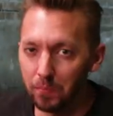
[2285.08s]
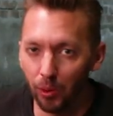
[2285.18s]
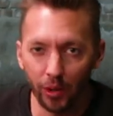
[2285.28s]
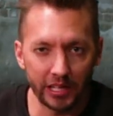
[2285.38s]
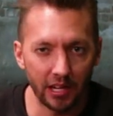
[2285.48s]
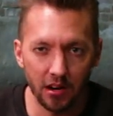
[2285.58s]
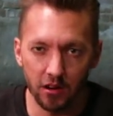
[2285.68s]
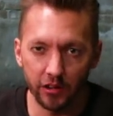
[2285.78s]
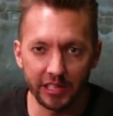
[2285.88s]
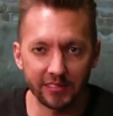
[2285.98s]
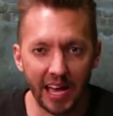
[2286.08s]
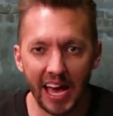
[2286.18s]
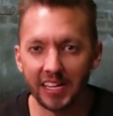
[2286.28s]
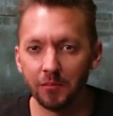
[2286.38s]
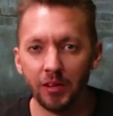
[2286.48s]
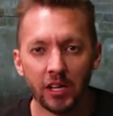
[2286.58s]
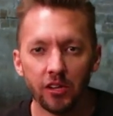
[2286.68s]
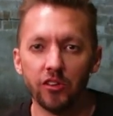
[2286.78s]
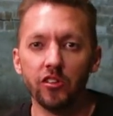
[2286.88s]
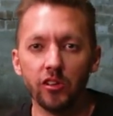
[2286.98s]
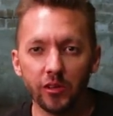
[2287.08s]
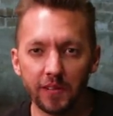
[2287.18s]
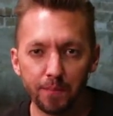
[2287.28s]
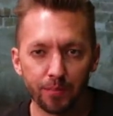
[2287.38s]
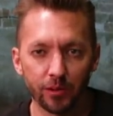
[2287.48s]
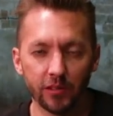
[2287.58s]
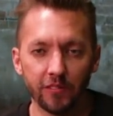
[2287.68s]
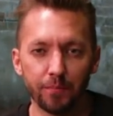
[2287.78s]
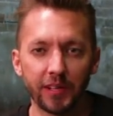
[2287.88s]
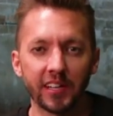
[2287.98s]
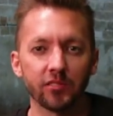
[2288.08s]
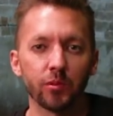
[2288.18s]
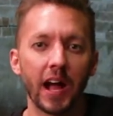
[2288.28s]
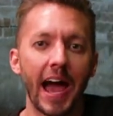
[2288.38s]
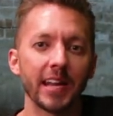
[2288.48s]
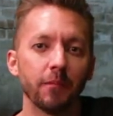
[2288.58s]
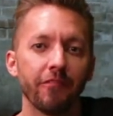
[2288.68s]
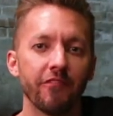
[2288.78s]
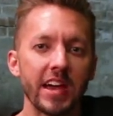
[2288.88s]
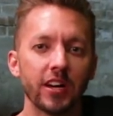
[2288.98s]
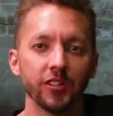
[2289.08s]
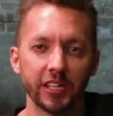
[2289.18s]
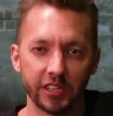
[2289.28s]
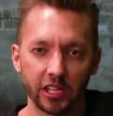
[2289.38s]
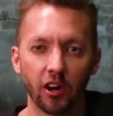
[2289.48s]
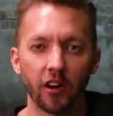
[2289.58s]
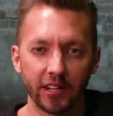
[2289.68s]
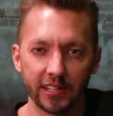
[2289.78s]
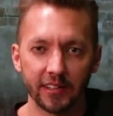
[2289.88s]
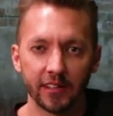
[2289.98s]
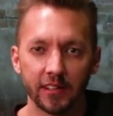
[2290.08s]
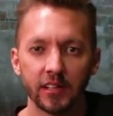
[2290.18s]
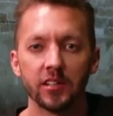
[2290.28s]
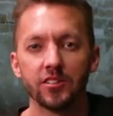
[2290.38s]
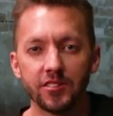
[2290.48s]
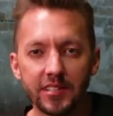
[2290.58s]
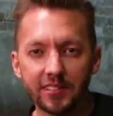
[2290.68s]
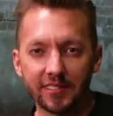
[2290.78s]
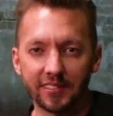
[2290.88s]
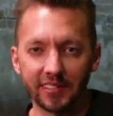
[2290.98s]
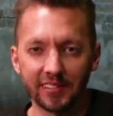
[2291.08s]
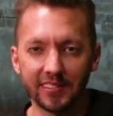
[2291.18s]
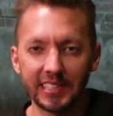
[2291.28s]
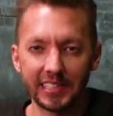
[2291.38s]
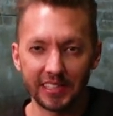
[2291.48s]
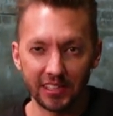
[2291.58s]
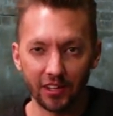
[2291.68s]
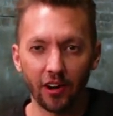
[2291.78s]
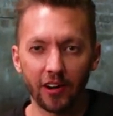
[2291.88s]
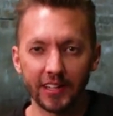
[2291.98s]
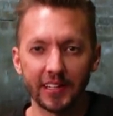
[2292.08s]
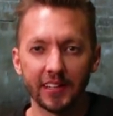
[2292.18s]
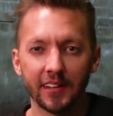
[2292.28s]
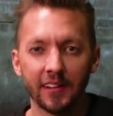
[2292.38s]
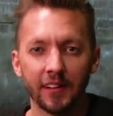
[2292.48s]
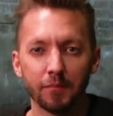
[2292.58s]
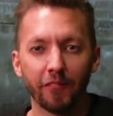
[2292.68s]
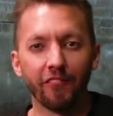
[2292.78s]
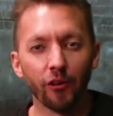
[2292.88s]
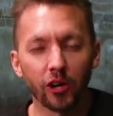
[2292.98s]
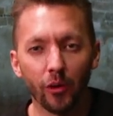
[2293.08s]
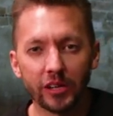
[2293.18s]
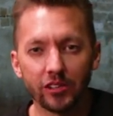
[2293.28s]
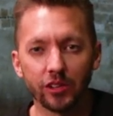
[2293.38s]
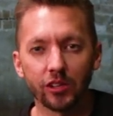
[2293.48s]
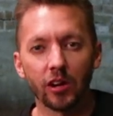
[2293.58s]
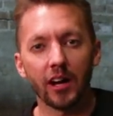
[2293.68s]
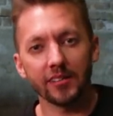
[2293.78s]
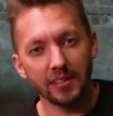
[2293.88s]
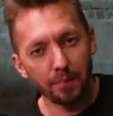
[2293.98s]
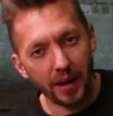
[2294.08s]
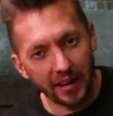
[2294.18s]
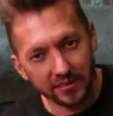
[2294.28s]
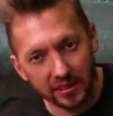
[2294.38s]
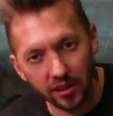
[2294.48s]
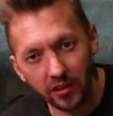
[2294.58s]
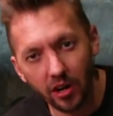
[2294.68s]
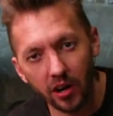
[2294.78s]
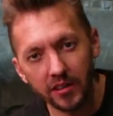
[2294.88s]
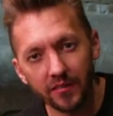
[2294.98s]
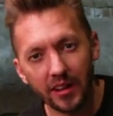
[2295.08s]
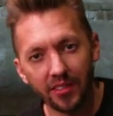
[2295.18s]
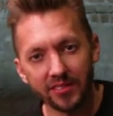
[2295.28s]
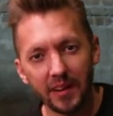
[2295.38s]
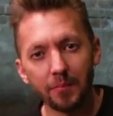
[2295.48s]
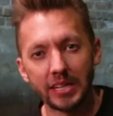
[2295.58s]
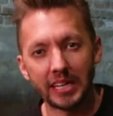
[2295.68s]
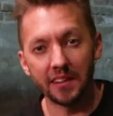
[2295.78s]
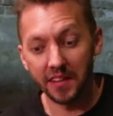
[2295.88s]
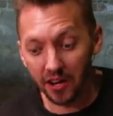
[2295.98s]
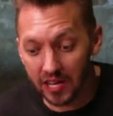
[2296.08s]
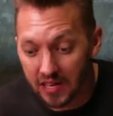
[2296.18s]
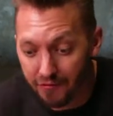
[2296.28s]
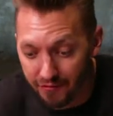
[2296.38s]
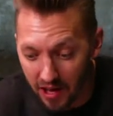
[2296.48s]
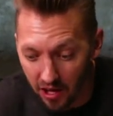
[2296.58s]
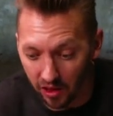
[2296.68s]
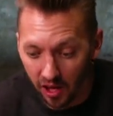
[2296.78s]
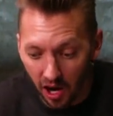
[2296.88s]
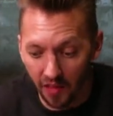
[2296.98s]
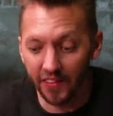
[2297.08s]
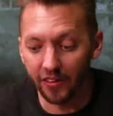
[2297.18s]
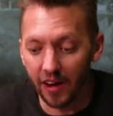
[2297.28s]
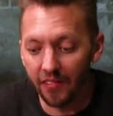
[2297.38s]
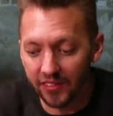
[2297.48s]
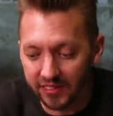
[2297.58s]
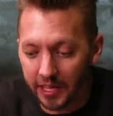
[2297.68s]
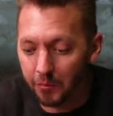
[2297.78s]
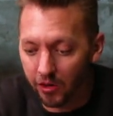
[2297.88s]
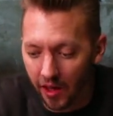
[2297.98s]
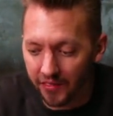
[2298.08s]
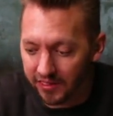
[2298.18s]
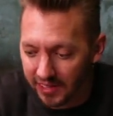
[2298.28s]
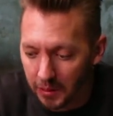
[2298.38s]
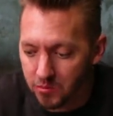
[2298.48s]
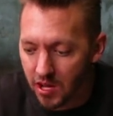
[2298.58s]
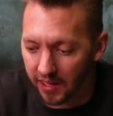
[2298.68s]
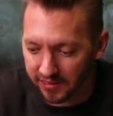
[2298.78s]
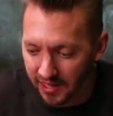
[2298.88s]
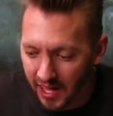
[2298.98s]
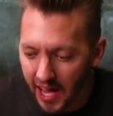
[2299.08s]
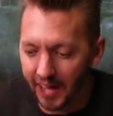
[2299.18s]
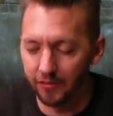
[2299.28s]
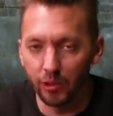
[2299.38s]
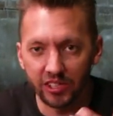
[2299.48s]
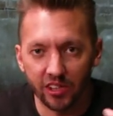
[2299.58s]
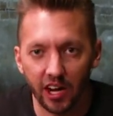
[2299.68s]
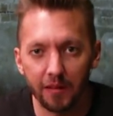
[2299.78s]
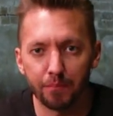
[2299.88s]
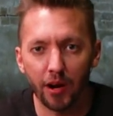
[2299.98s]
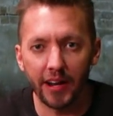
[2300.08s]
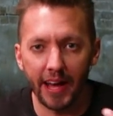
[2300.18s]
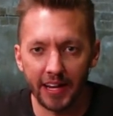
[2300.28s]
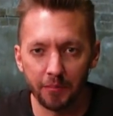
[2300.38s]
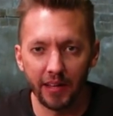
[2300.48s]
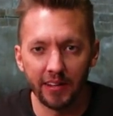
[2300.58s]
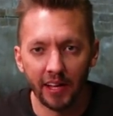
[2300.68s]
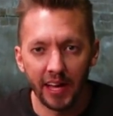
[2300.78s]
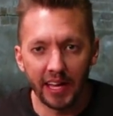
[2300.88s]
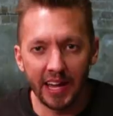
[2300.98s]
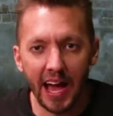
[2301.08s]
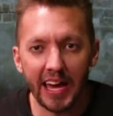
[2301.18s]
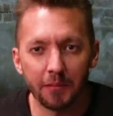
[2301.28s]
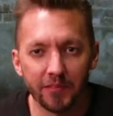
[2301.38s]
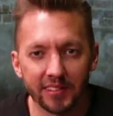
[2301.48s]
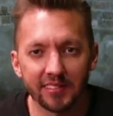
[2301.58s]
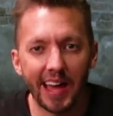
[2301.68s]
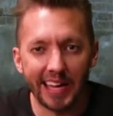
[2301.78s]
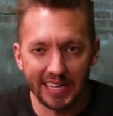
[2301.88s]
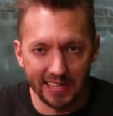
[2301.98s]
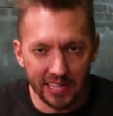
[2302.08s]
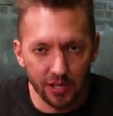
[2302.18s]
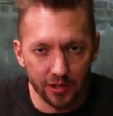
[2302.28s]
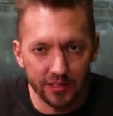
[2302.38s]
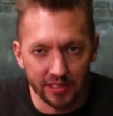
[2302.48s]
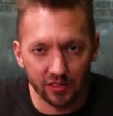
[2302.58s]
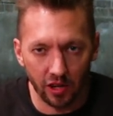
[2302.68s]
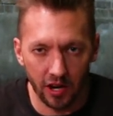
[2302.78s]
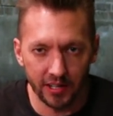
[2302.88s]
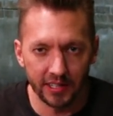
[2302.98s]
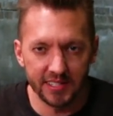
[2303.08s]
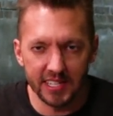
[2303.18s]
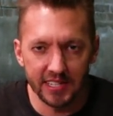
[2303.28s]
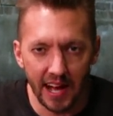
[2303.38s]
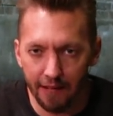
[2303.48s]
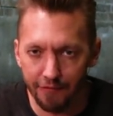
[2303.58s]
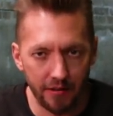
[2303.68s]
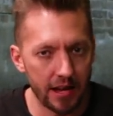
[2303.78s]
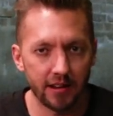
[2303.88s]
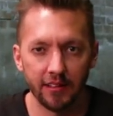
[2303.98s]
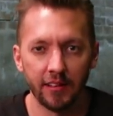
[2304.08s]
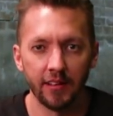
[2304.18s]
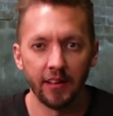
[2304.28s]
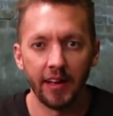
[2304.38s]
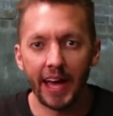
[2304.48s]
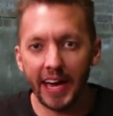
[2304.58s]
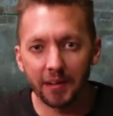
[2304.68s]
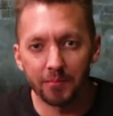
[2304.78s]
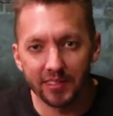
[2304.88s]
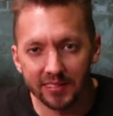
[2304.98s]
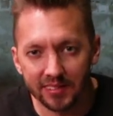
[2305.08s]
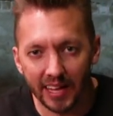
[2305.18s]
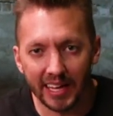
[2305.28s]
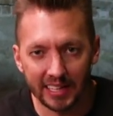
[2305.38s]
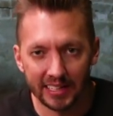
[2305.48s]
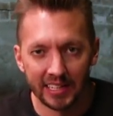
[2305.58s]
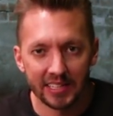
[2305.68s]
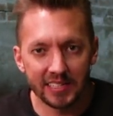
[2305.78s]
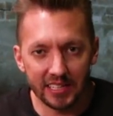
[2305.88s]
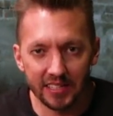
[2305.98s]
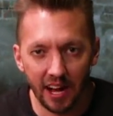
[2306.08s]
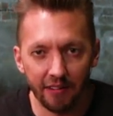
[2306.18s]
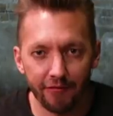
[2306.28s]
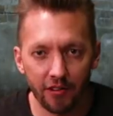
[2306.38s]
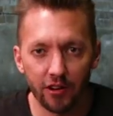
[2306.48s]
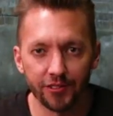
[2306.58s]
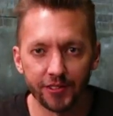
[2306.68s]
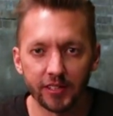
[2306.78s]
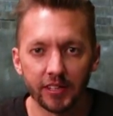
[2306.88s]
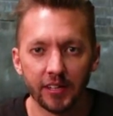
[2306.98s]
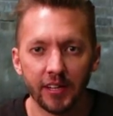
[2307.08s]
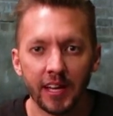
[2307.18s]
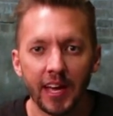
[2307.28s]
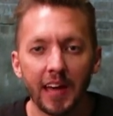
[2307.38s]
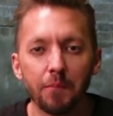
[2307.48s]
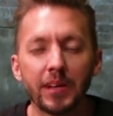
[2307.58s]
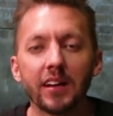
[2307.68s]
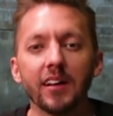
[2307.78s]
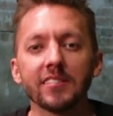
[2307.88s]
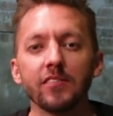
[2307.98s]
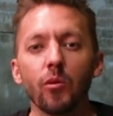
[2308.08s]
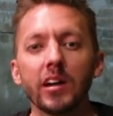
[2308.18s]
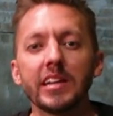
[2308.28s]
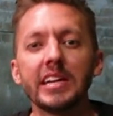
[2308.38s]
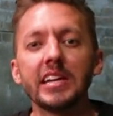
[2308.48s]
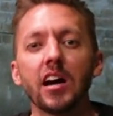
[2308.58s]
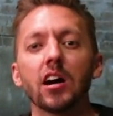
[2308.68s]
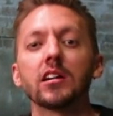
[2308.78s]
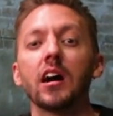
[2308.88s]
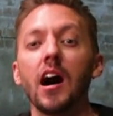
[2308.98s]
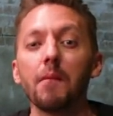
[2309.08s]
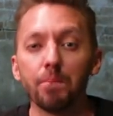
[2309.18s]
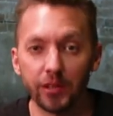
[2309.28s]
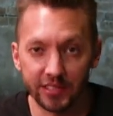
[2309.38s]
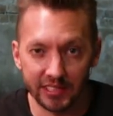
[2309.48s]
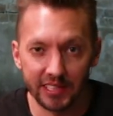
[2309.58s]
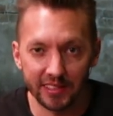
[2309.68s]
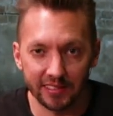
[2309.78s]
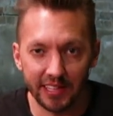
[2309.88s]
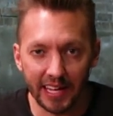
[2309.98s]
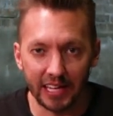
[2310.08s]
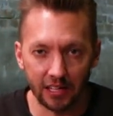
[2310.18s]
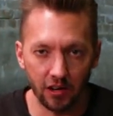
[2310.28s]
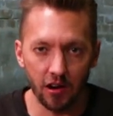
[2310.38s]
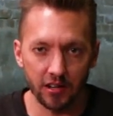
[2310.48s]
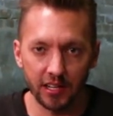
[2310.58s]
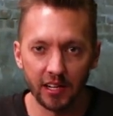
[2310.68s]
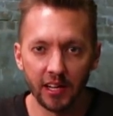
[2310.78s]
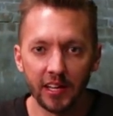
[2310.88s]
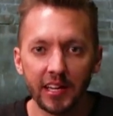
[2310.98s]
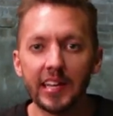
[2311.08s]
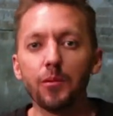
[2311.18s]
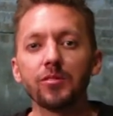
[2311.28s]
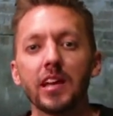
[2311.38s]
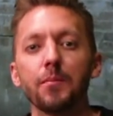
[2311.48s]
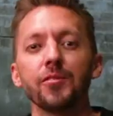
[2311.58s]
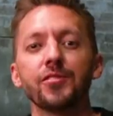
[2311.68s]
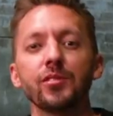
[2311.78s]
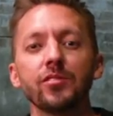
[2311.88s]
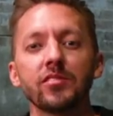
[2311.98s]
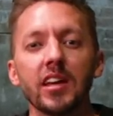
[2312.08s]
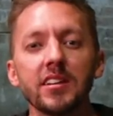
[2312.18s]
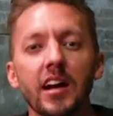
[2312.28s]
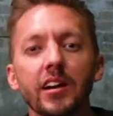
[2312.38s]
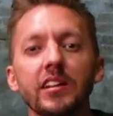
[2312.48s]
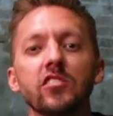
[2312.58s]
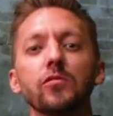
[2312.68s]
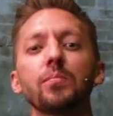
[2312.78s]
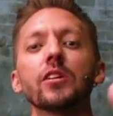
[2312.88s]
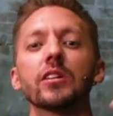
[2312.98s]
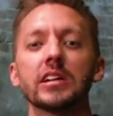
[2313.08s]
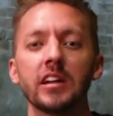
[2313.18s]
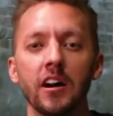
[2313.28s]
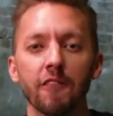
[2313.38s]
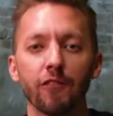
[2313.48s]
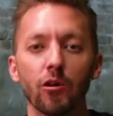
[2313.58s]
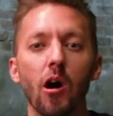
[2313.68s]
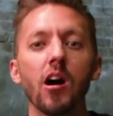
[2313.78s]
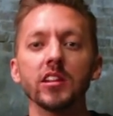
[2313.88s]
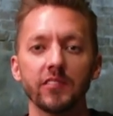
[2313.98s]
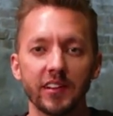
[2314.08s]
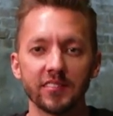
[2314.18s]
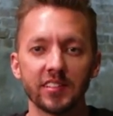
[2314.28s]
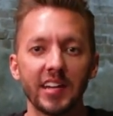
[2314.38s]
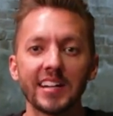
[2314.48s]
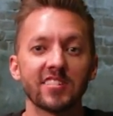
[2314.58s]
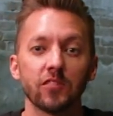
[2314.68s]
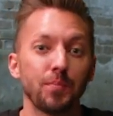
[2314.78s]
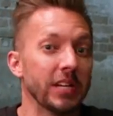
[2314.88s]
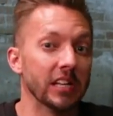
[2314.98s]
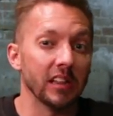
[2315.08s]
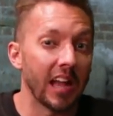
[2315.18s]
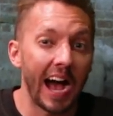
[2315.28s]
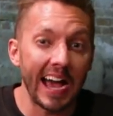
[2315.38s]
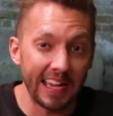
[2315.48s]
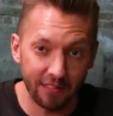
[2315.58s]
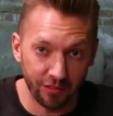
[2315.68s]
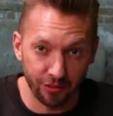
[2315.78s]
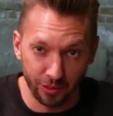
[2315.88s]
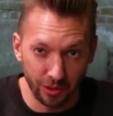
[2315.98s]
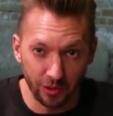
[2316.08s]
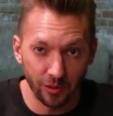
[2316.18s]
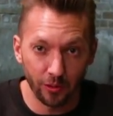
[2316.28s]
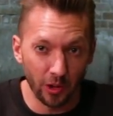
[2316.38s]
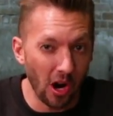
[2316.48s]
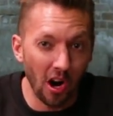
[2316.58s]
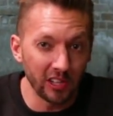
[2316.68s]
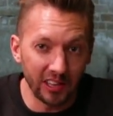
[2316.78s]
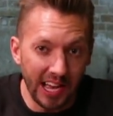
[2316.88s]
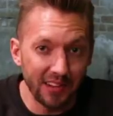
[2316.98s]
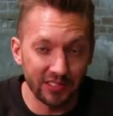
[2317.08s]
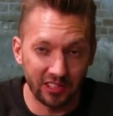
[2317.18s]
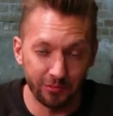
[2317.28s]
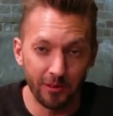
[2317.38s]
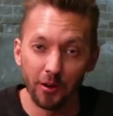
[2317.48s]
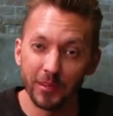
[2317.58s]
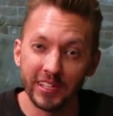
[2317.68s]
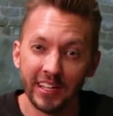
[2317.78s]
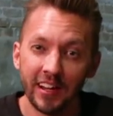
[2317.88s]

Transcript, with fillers: point oh. He's Adam new and improved, because where Adam failed in the garden, Jesus succeeded in the garden. Before going to the cross, he passed into the Garden of Gethsemane, and there he fell on the ground, the same ground, the same dust out of which God brought Adam. And, and Adam the second, here in this garden, did not fail. Adam the second did not falter. And because of what he accomplished in the second garden, he was able to send out his Spirit for all of us to not just be alive through, we're all alive at this moment,